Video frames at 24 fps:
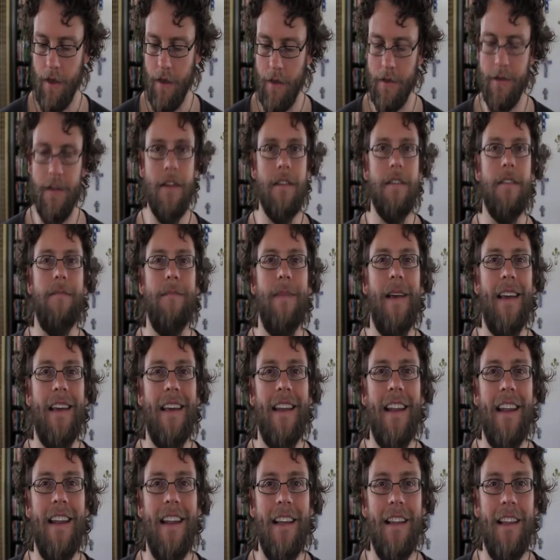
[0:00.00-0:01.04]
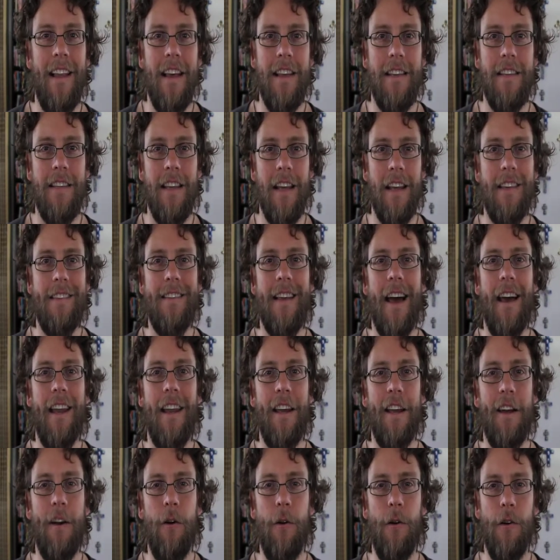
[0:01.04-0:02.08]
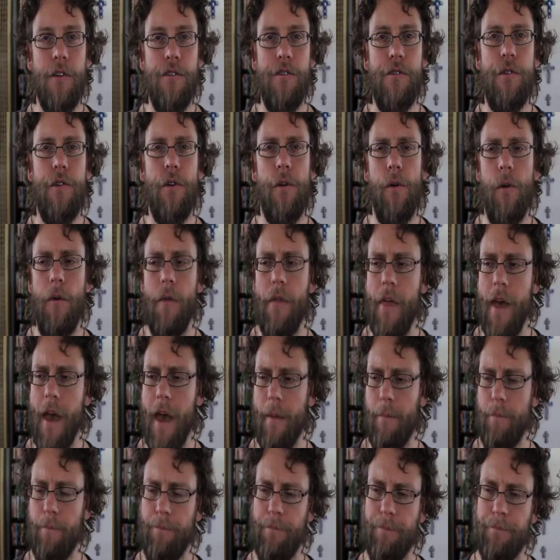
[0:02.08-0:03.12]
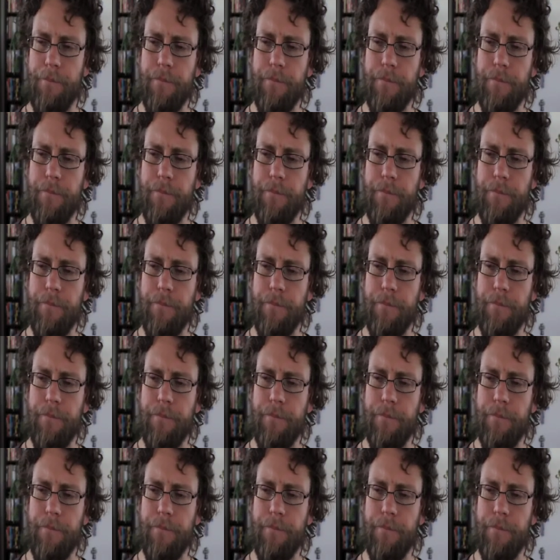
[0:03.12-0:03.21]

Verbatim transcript: it doesn't make it any less exciting or true that